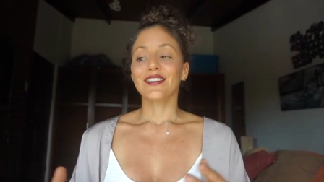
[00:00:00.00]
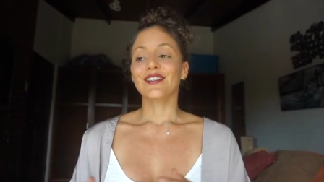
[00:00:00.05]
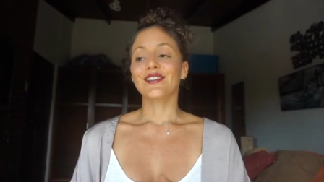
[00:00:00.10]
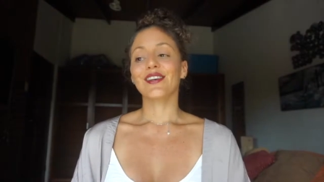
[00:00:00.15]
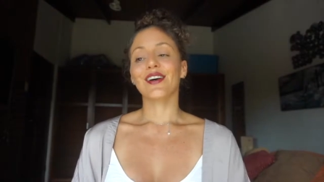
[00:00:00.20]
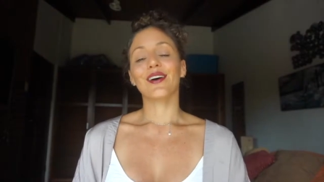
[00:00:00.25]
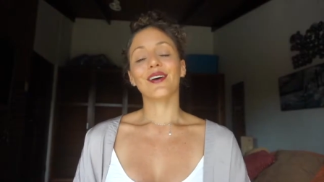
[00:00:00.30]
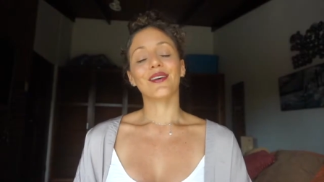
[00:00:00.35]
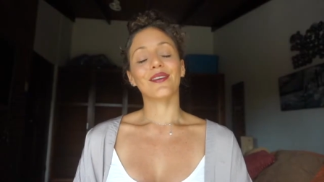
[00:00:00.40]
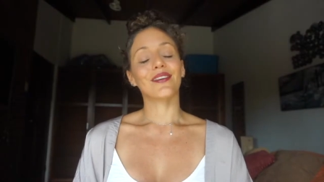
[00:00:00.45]

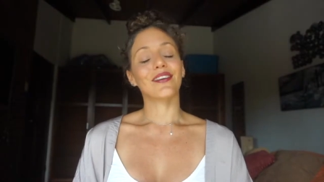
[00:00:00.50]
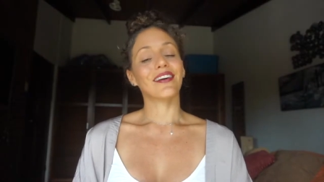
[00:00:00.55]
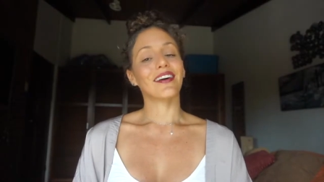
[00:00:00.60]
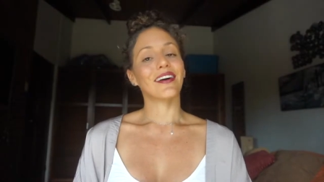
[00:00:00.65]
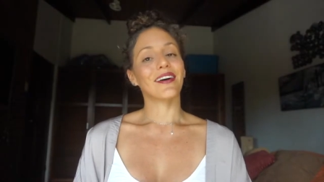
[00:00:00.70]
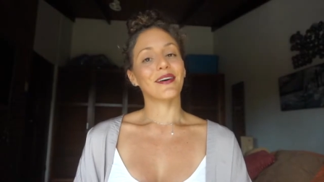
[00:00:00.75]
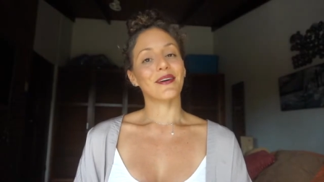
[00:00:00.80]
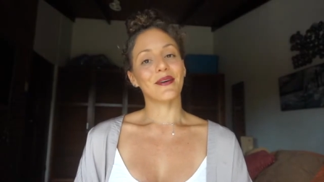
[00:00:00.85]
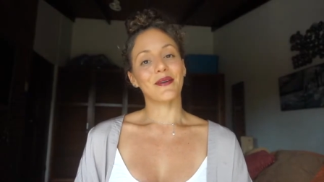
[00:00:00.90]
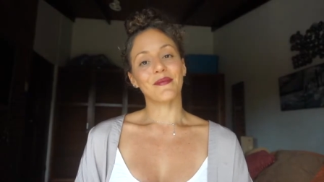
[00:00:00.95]
So,
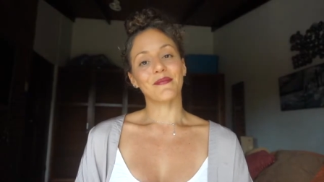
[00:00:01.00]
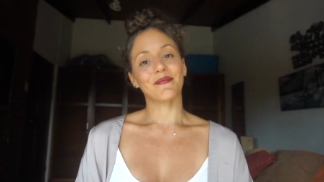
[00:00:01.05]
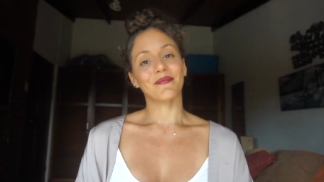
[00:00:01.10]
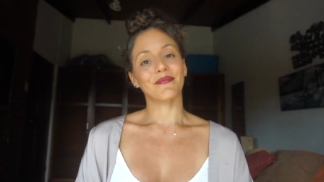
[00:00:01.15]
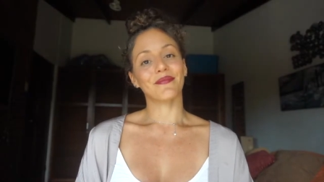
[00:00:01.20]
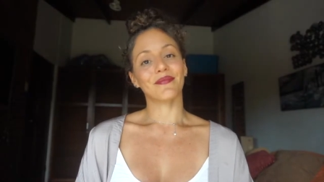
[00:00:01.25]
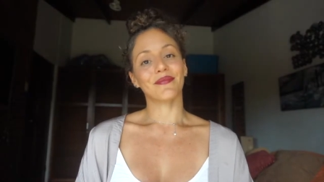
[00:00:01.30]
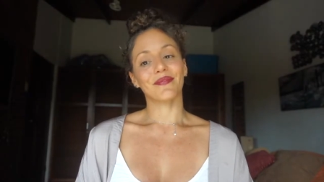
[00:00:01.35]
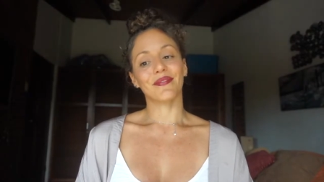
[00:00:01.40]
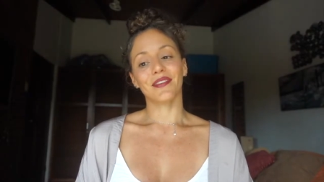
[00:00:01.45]

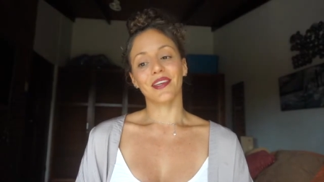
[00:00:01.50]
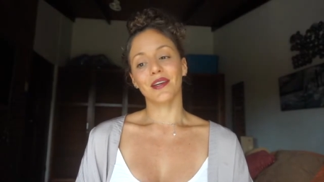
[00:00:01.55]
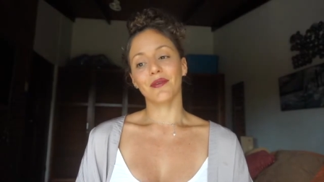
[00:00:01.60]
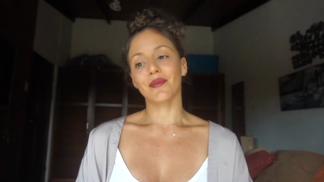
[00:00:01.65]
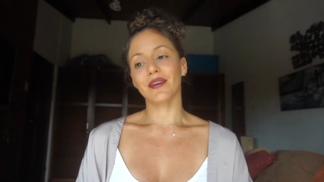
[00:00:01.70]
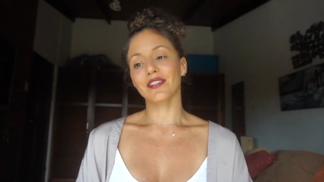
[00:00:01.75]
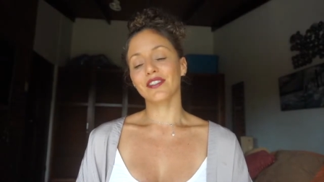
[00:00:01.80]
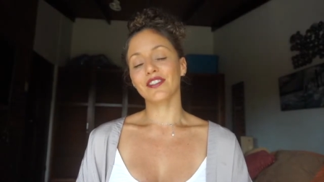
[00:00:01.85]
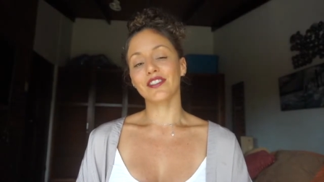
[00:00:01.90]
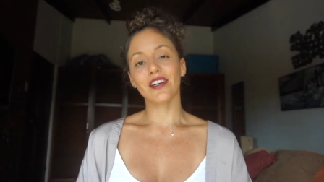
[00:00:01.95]
um, it
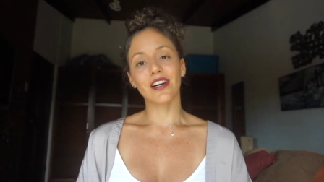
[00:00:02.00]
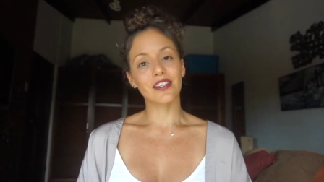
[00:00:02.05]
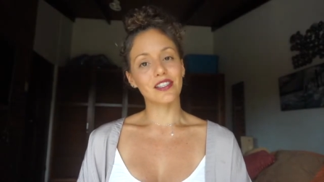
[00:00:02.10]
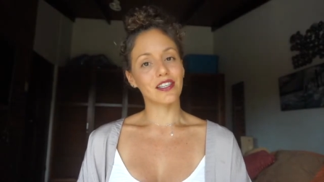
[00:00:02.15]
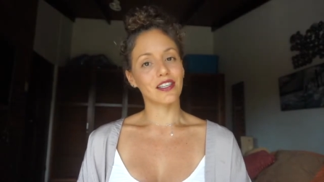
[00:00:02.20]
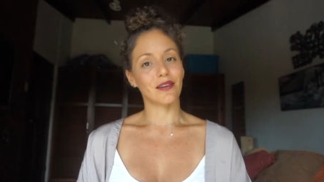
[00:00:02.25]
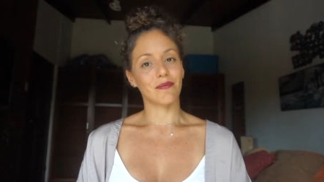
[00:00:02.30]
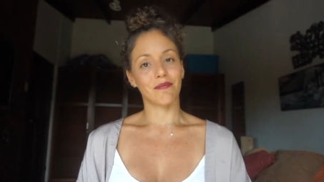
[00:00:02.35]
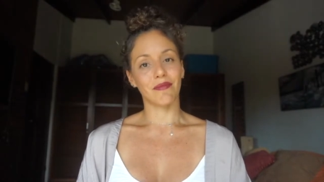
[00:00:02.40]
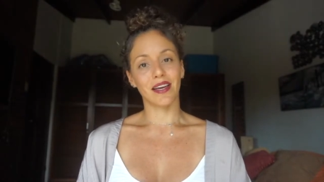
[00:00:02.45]
was
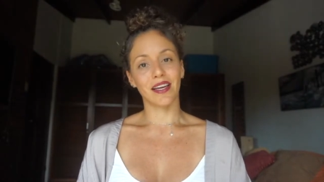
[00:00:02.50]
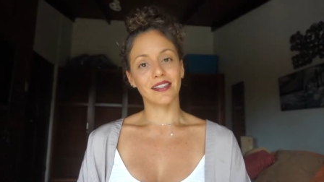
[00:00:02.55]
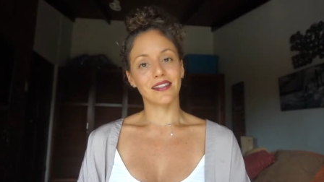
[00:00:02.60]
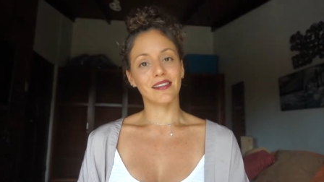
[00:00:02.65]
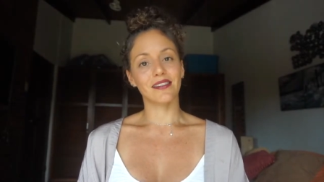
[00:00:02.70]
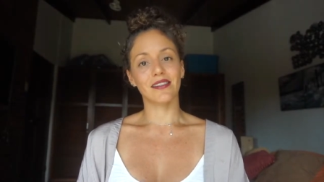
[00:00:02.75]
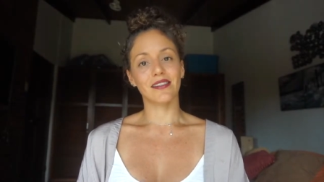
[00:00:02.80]
such an amazing